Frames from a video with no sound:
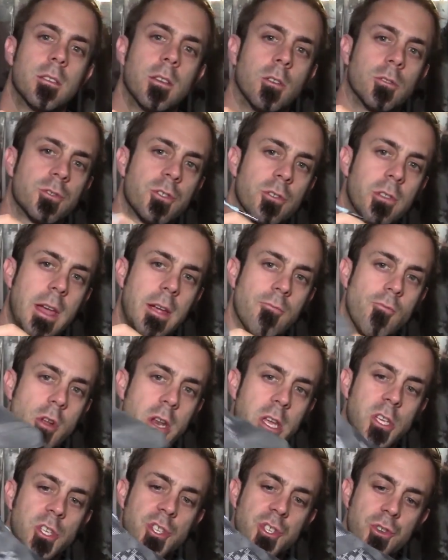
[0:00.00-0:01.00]
ultralight
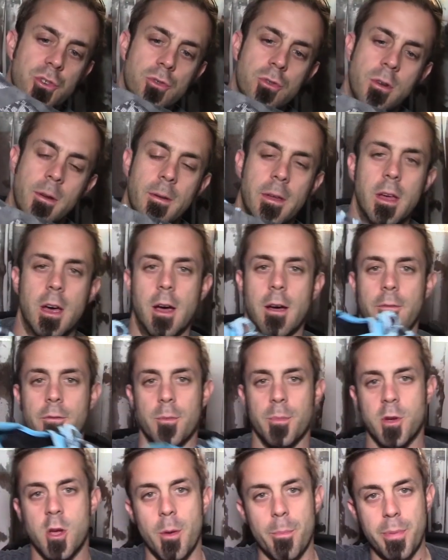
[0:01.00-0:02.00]
running shoe
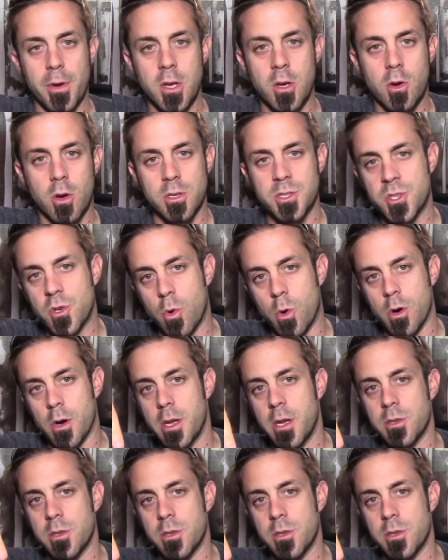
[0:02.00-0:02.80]
from a company called Skora.